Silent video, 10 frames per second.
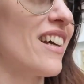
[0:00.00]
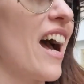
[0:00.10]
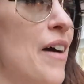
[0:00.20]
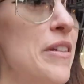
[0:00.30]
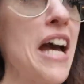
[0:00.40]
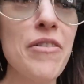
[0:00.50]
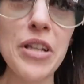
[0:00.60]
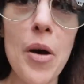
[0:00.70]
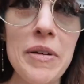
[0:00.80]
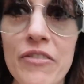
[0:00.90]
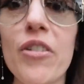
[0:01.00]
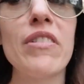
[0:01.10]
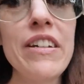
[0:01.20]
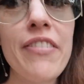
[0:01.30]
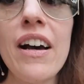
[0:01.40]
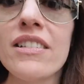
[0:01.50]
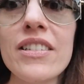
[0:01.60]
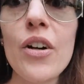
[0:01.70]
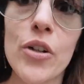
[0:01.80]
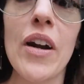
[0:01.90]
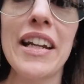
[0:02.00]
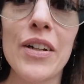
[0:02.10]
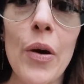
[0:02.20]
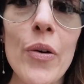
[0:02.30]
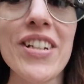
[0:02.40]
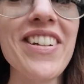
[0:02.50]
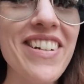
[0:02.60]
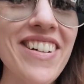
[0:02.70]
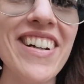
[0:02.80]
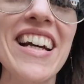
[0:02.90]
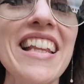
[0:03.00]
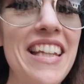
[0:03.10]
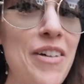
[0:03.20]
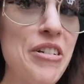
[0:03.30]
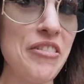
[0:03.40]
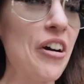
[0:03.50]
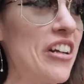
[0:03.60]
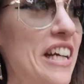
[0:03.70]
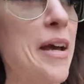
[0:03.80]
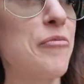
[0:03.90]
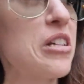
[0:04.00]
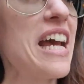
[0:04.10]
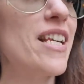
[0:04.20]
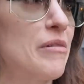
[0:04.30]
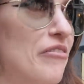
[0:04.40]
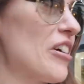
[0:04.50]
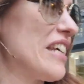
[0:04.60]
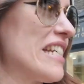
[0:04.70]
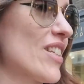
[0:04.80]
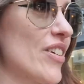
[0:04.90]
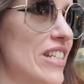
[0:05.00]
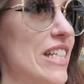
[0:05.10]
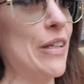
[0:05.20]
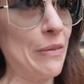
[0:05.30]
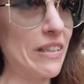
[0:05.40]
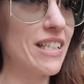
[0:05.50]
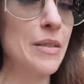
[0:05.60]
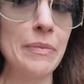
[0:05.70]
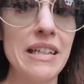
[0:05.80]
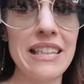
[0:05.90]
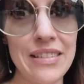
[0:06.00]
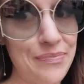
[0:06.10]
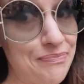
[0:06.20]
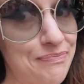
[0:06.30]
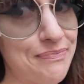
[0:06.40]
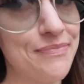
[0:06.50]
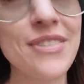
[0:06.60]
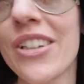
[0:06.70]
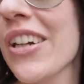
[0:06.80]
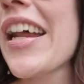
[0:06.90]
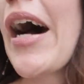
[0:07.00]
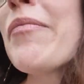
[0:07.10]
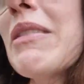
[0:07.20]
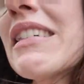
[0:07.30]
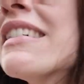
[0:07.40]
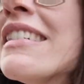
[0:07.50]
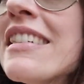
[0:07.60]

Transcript: I mean, I was hoping for a refund or credit note, then I would have gotten a Gabrielle before they discontinue it, but not gonna happen.